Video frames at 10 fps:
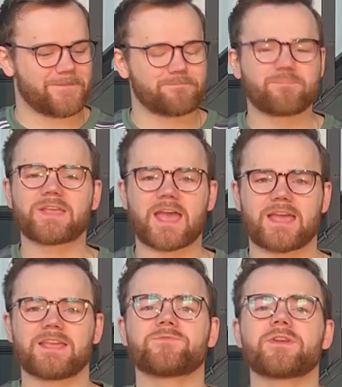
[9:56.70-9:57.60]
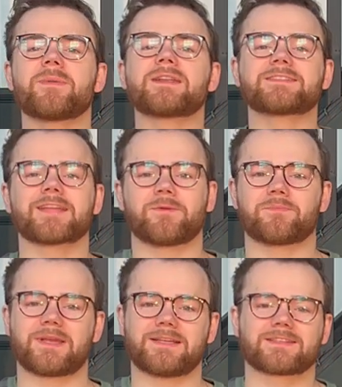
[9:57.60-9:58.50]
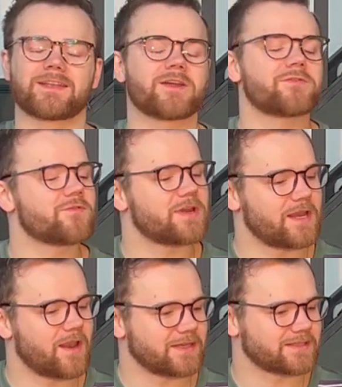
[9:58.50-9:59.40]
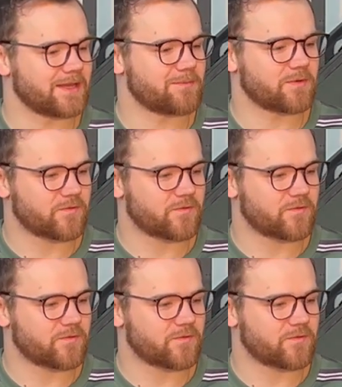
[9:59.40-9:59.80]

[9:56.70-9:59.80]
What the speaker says: But yeah, he really made a statement piece, and I really liked it. But